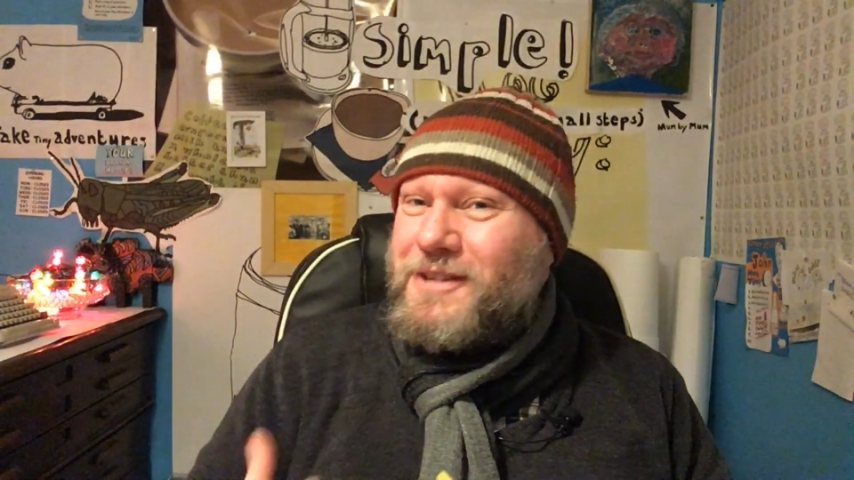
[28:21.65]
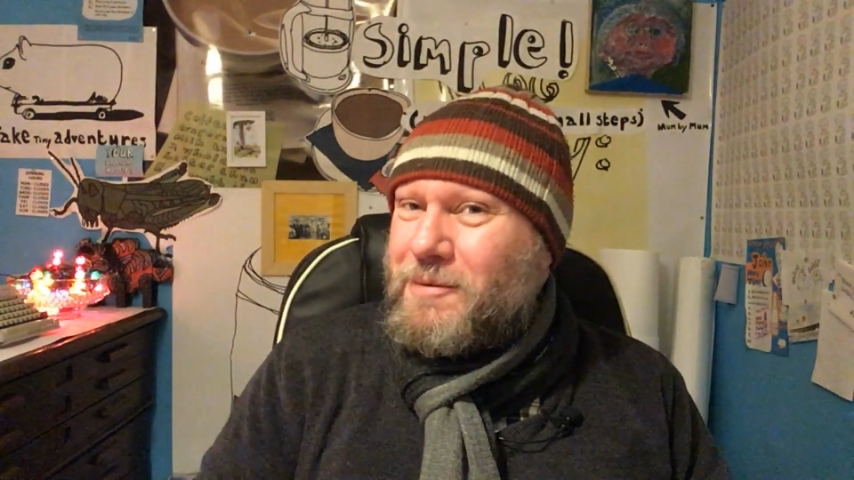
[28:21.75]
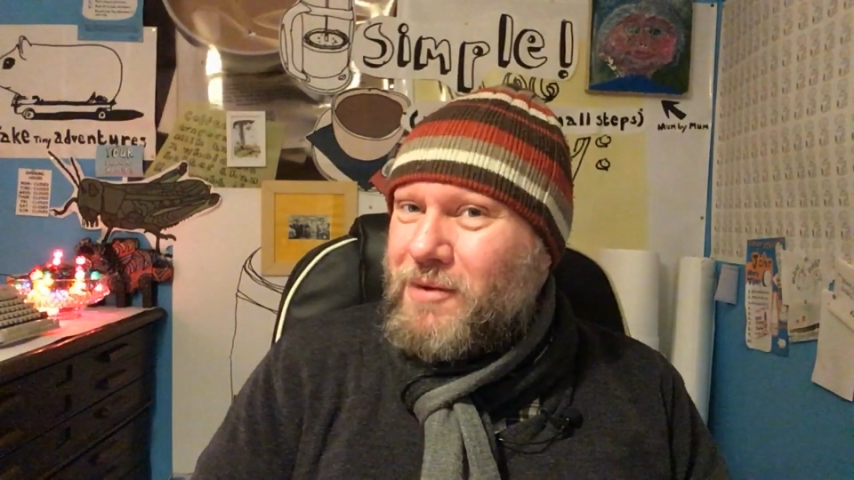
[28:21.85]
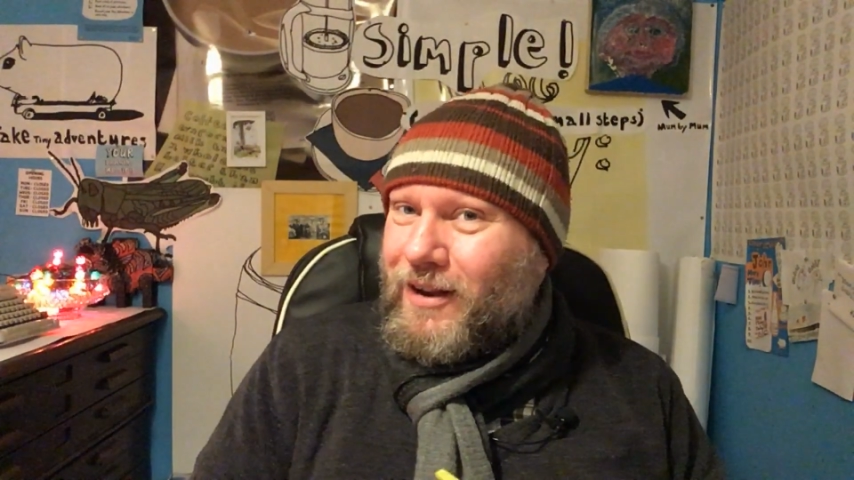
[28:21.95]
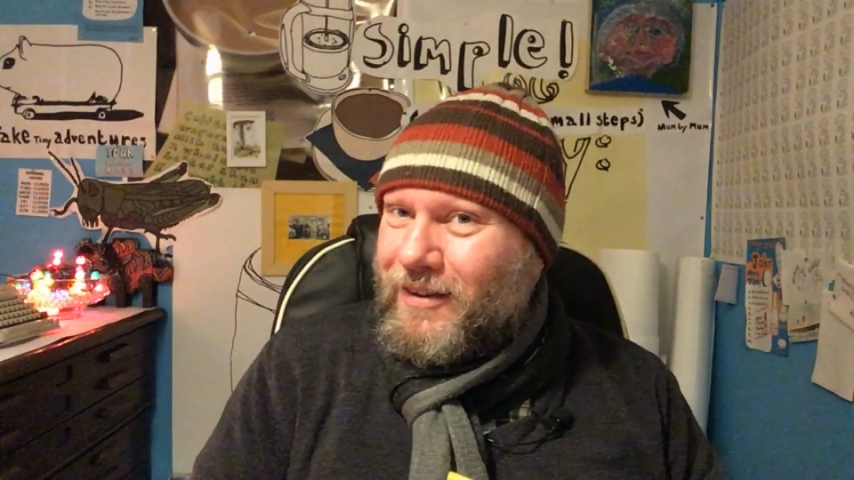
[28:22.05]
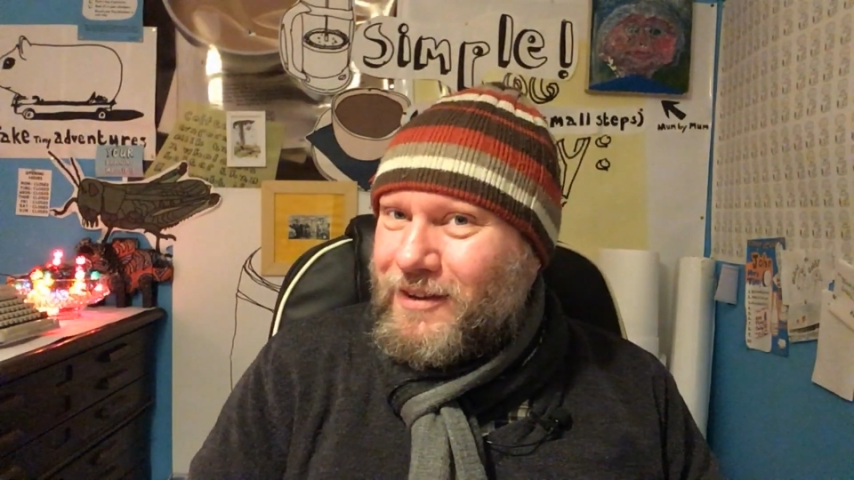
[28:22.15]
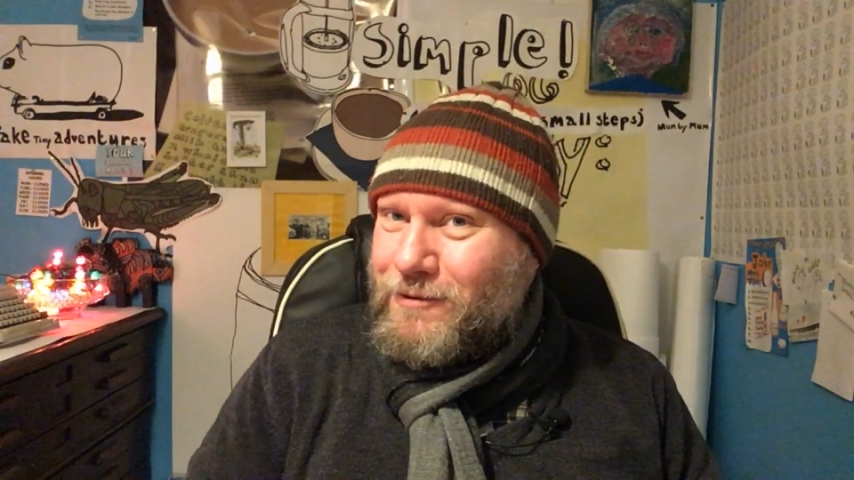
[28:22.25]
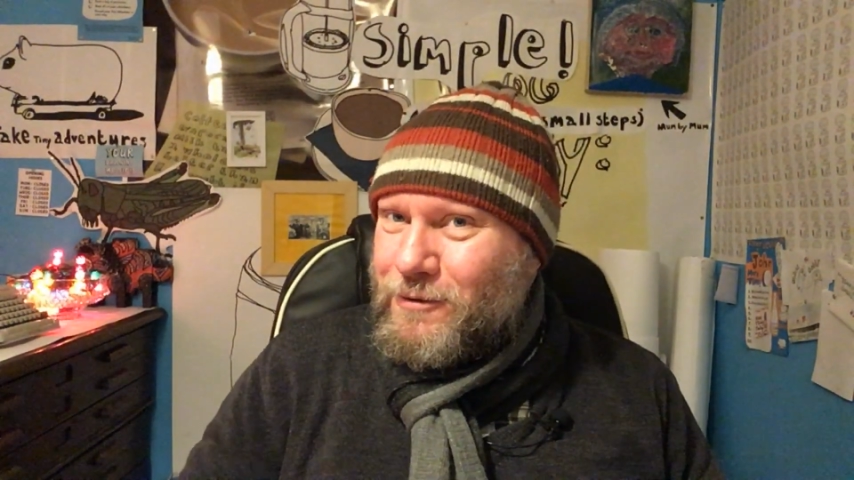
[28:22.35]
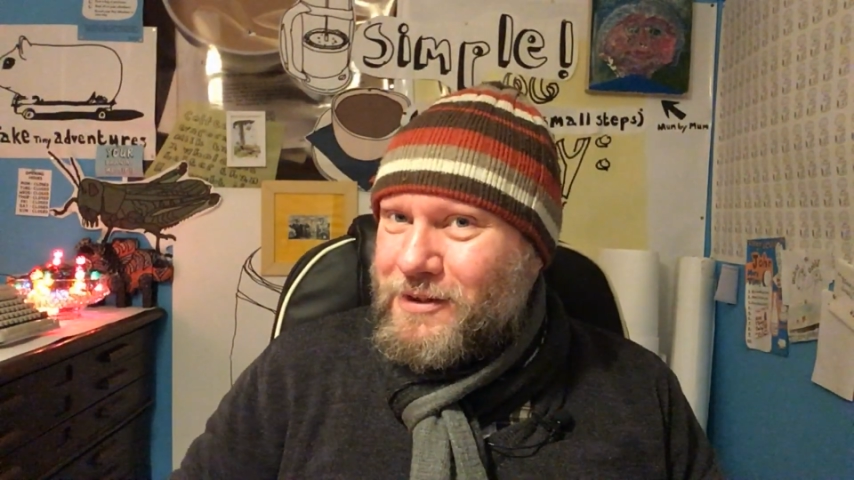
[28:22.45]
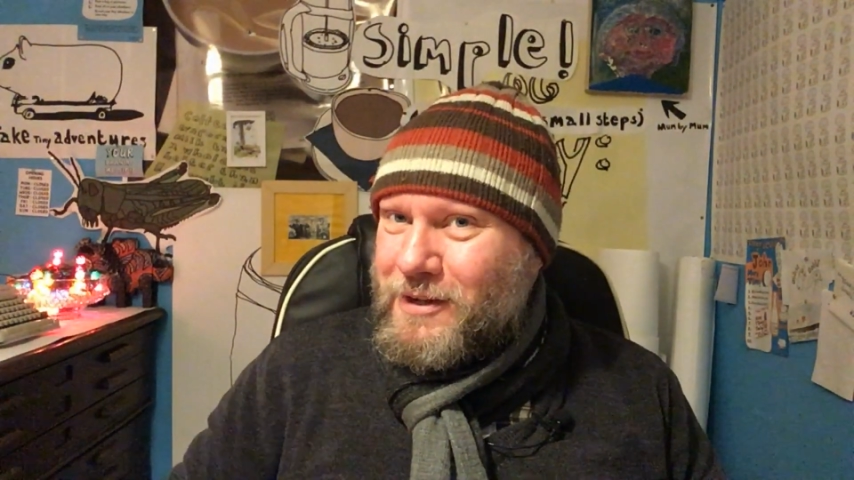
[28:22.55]
similar.
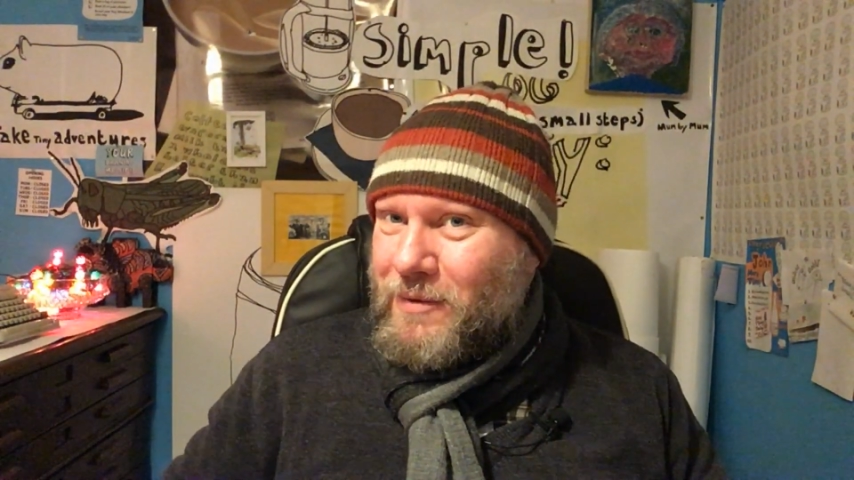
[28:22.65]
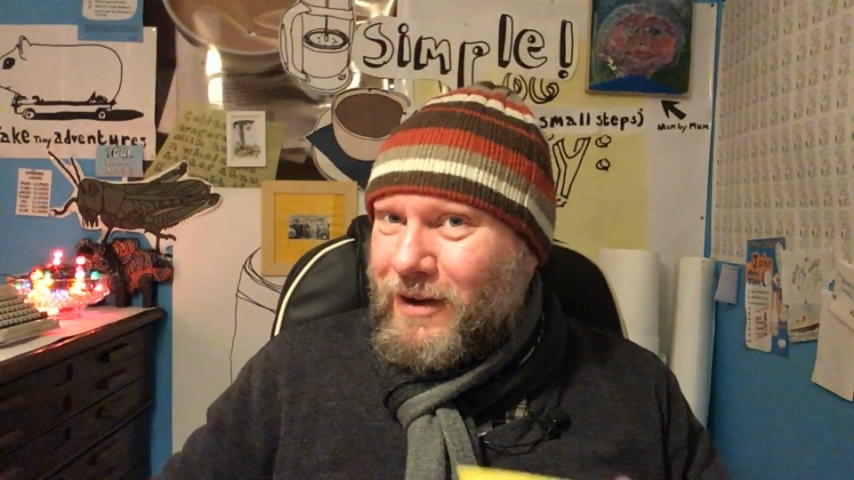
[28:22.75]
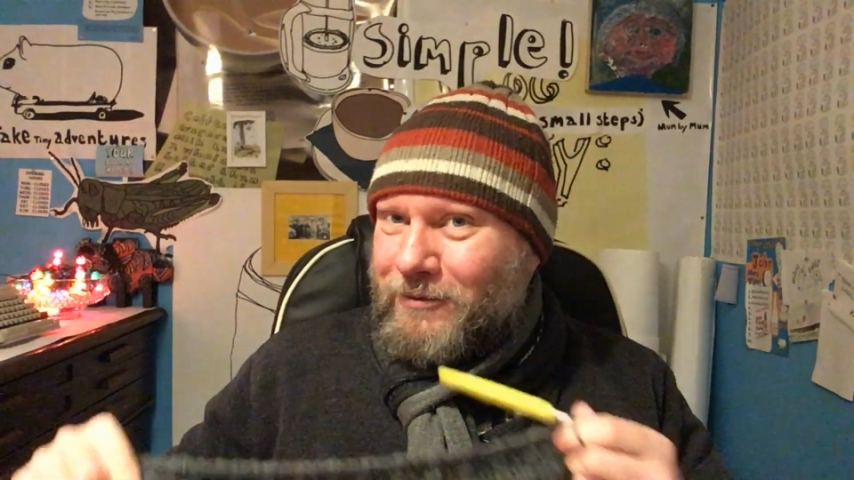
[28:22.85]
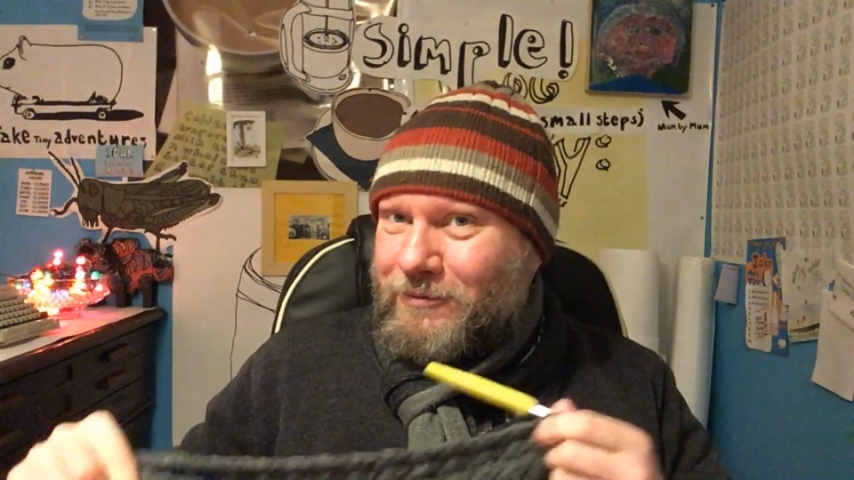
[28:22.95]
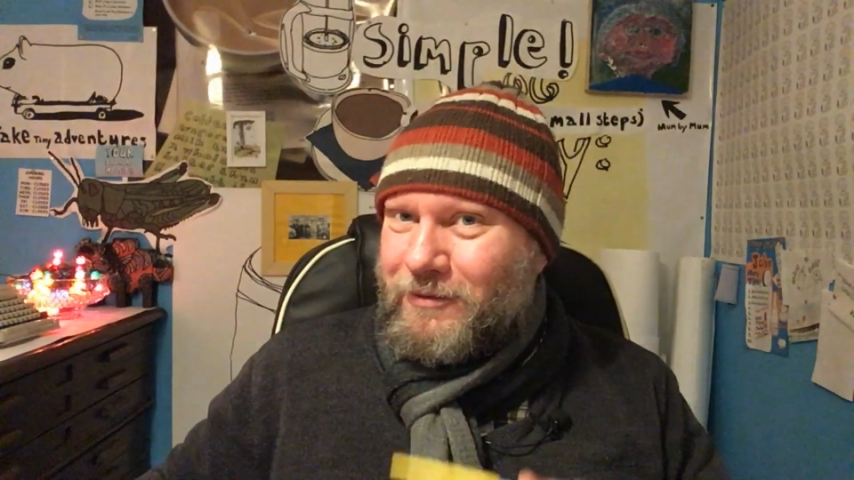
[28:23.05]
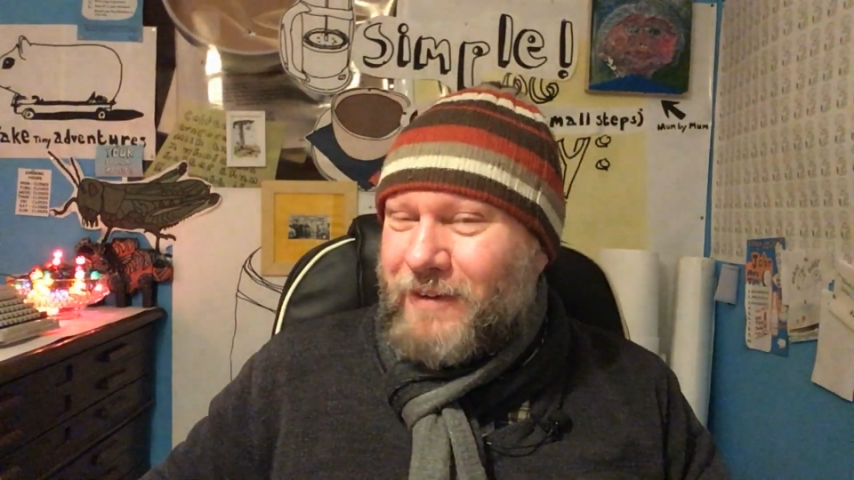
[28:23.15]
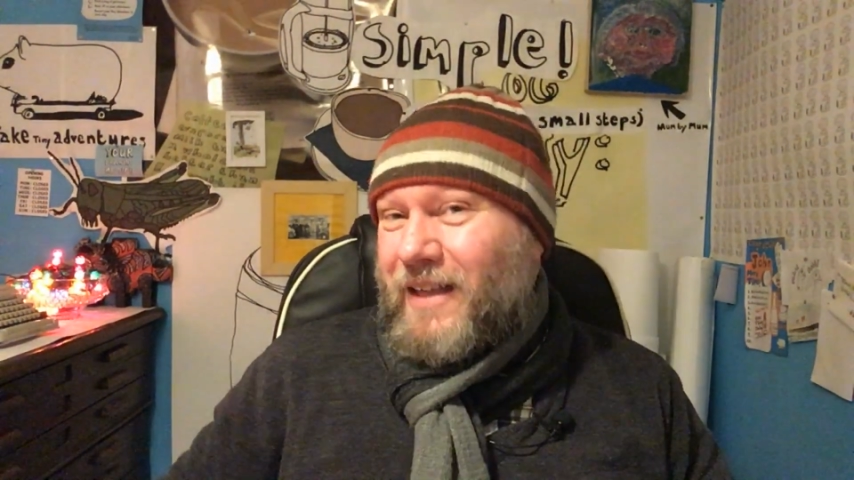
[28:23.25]
But